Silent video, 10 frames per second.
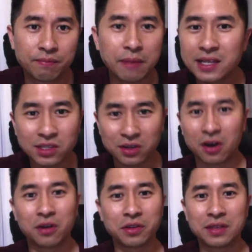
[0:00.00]
Based on
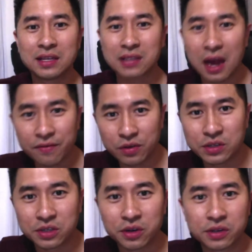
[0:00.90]
all the things I've
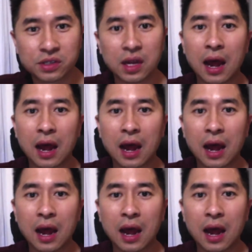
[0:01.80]
researched,